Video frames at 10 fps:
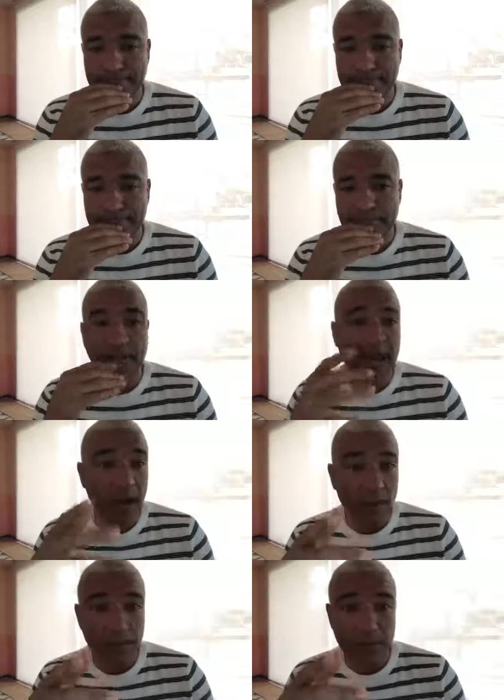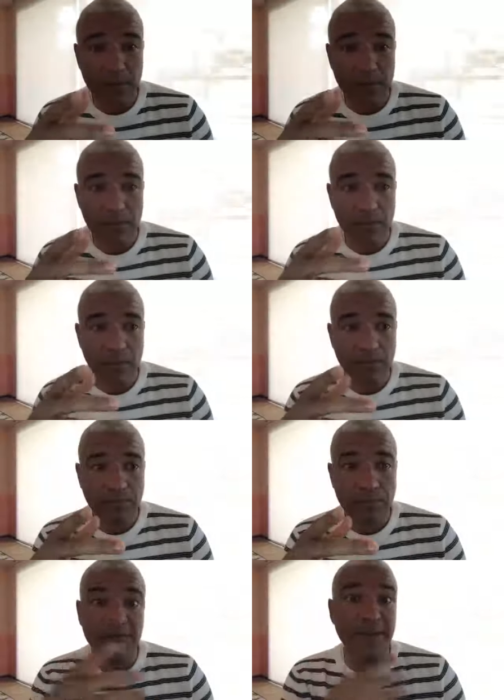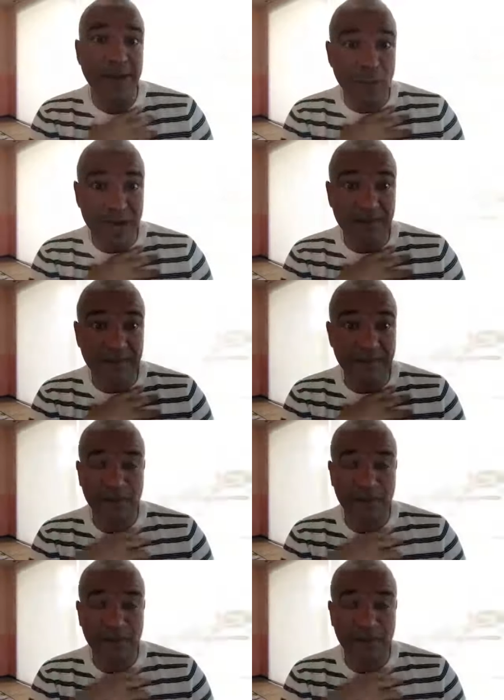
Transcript: the help of my wife.